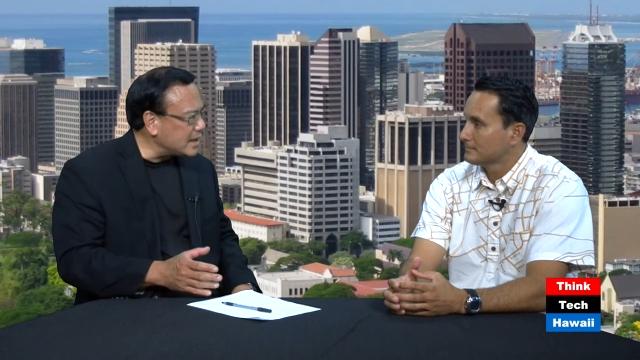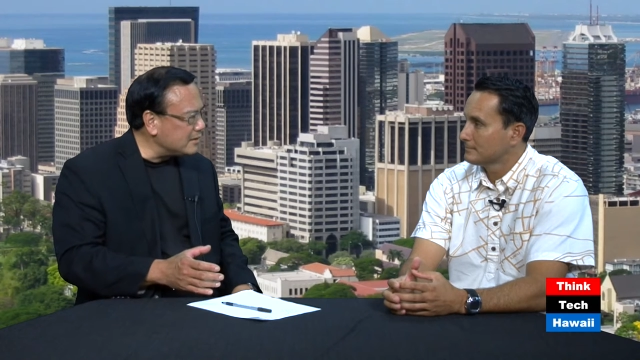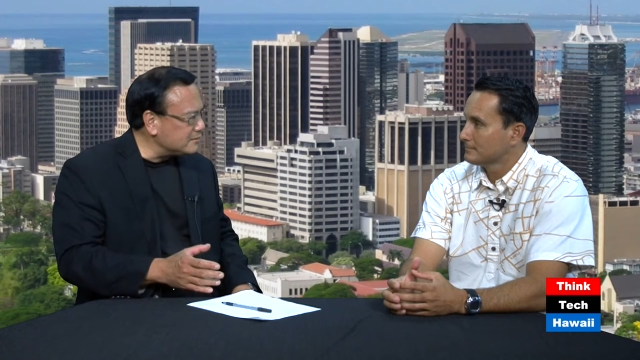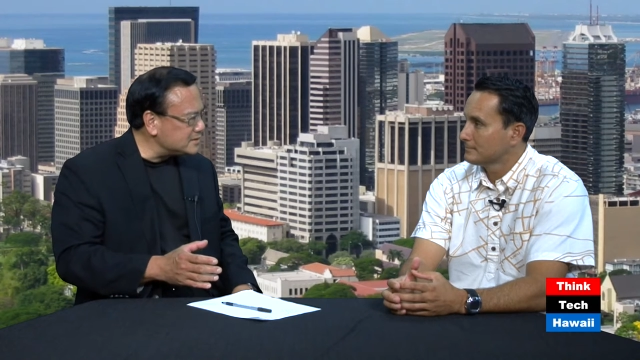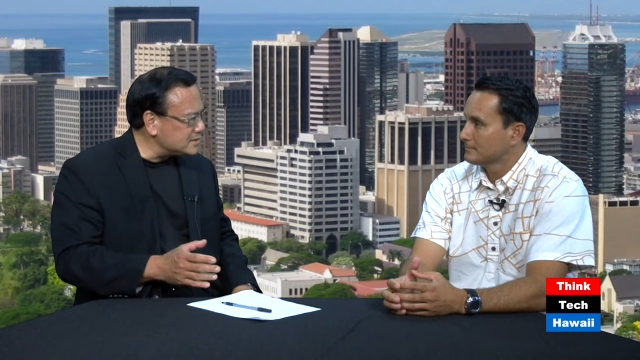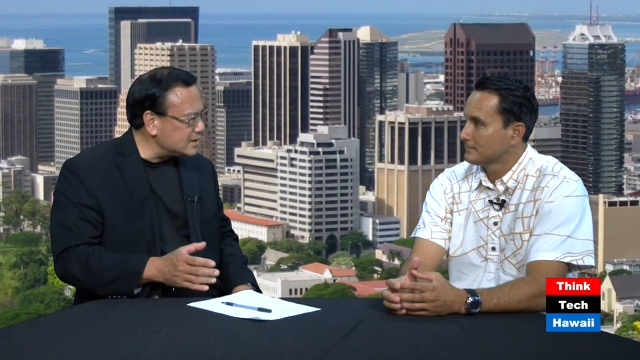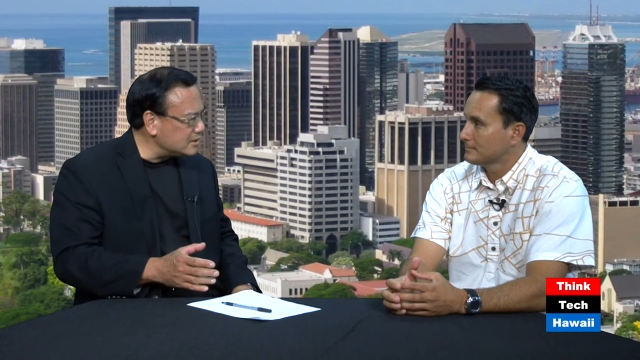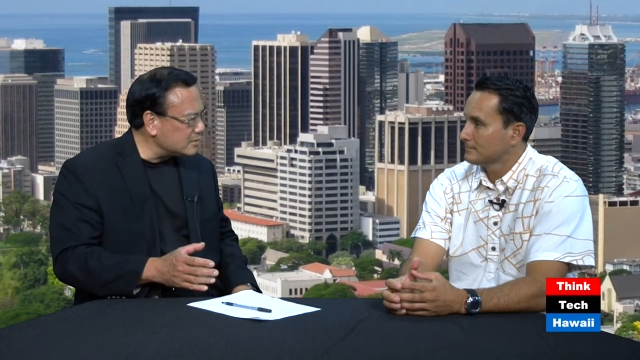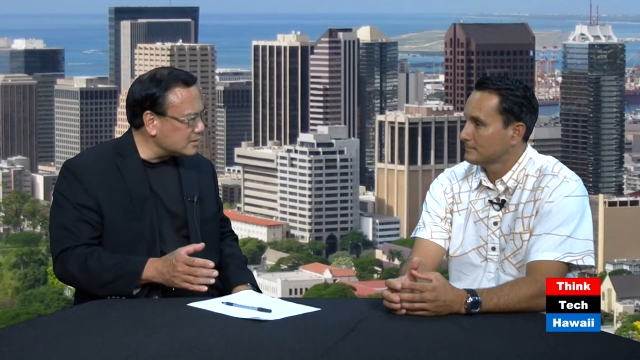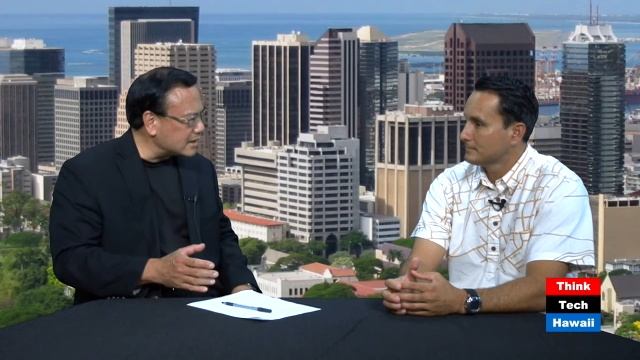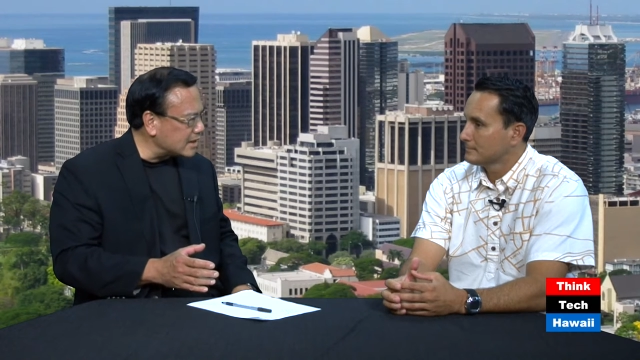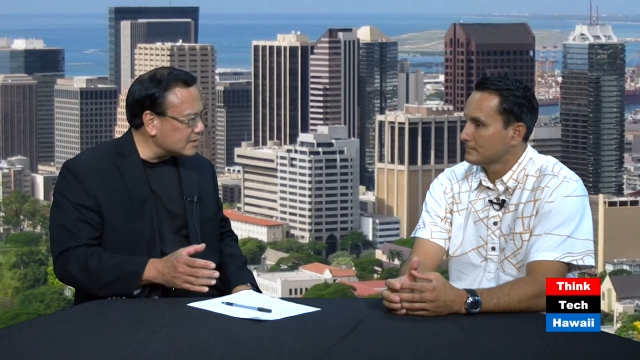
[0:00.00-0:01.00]
Speaker 1: out of sync
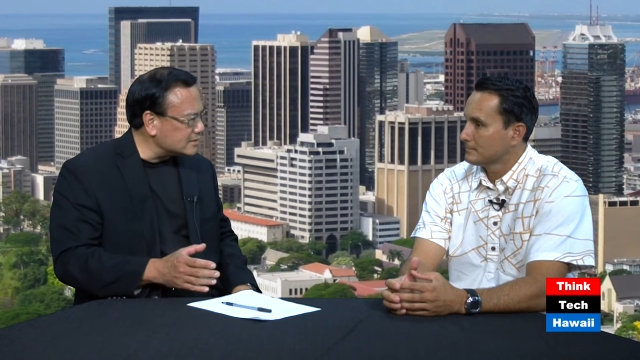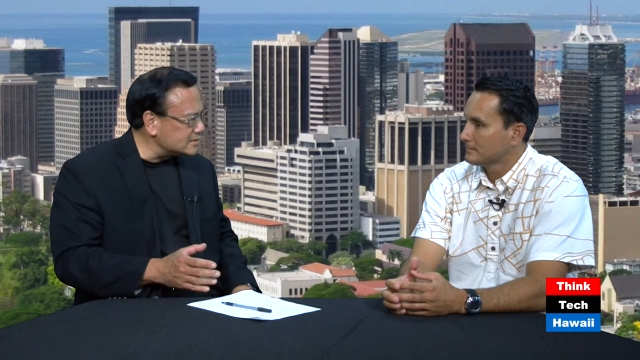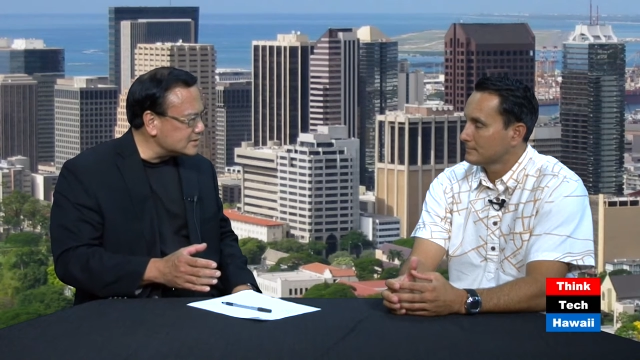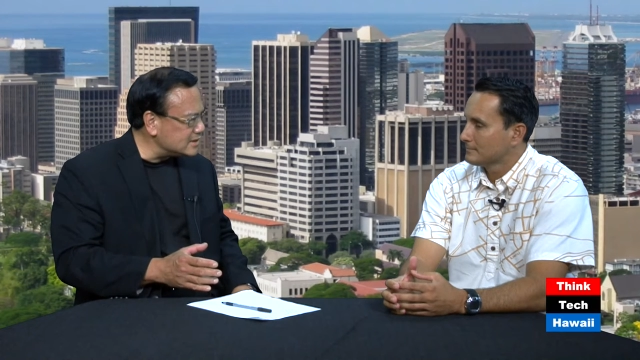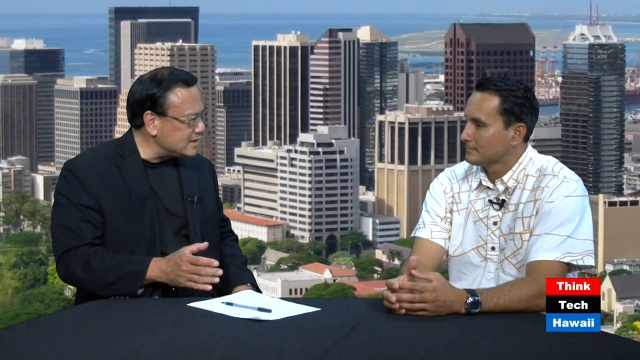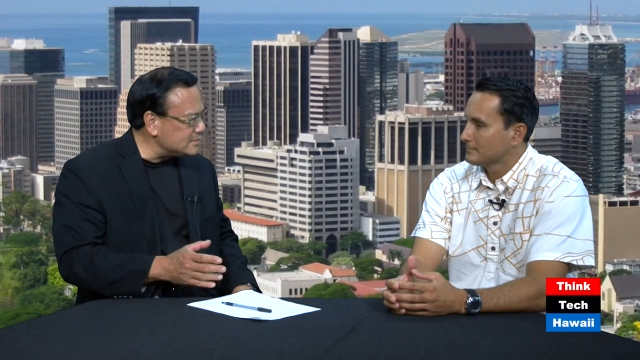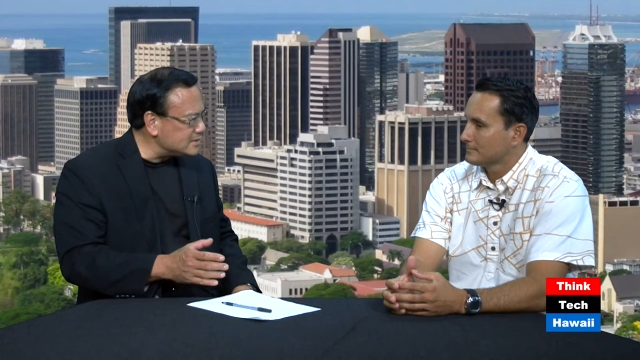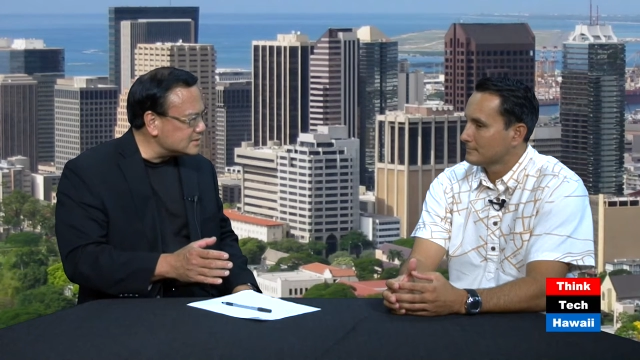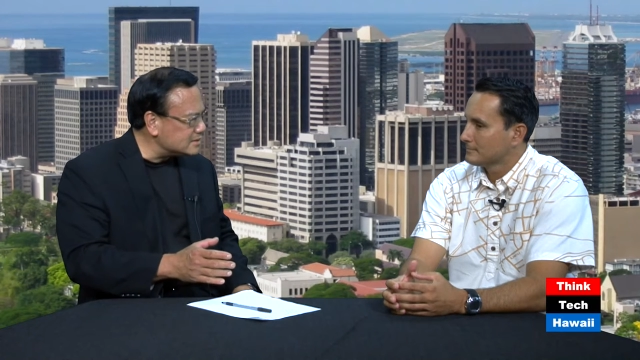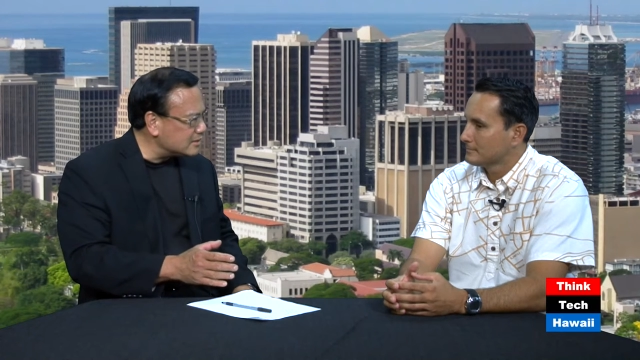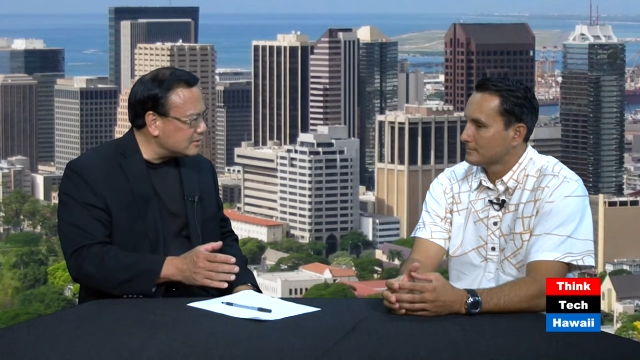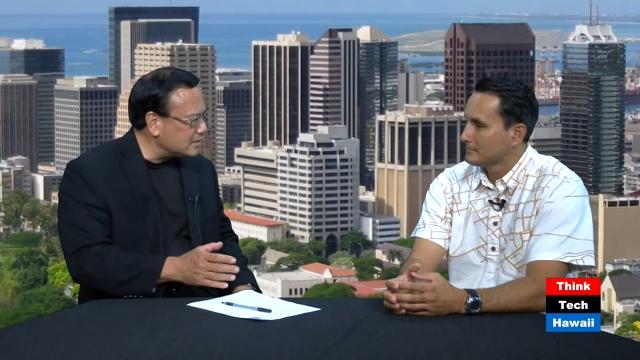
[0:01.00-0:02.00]
with that. It seems
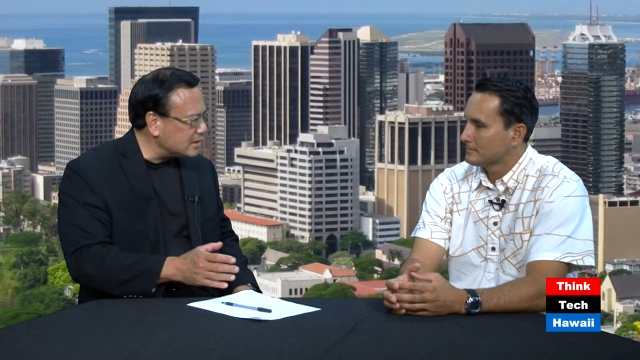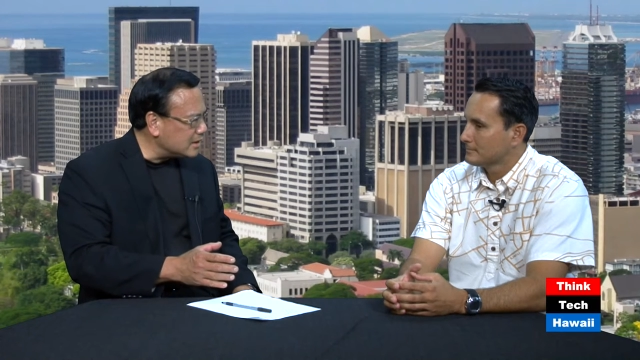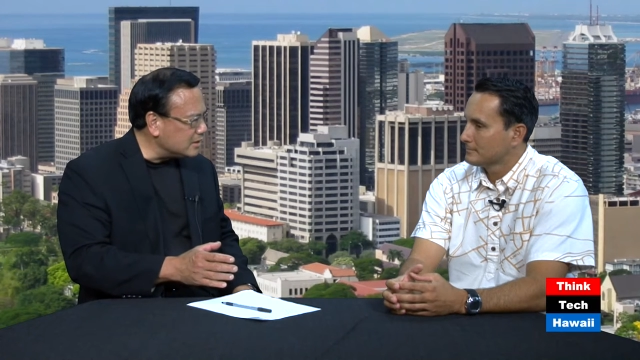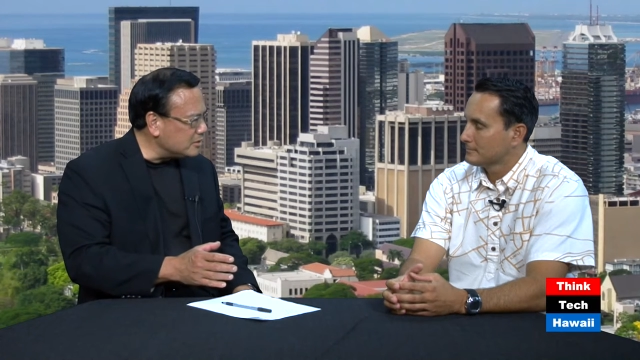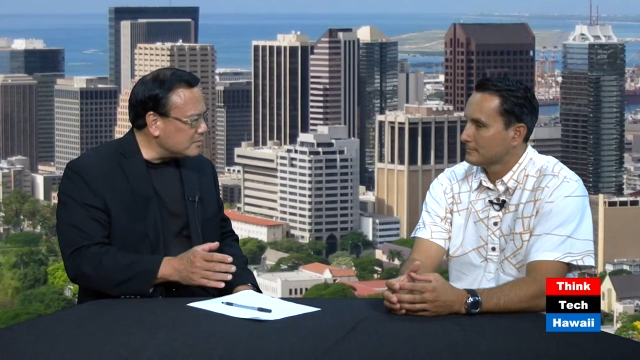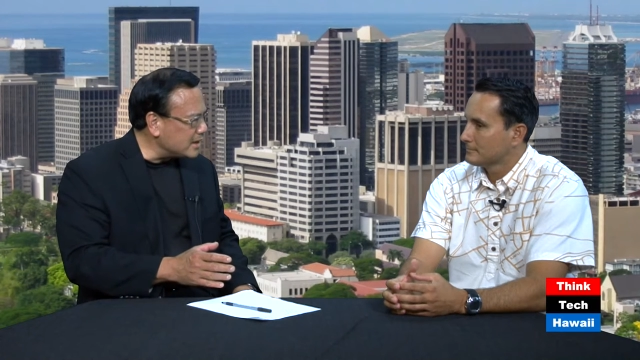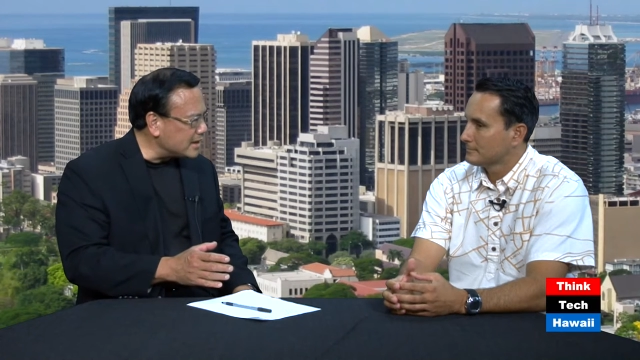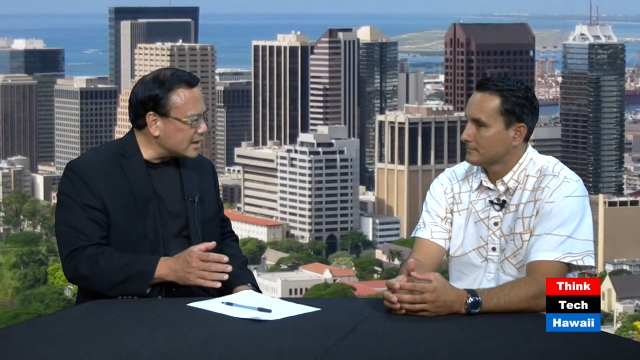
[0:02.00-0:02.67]
as though you might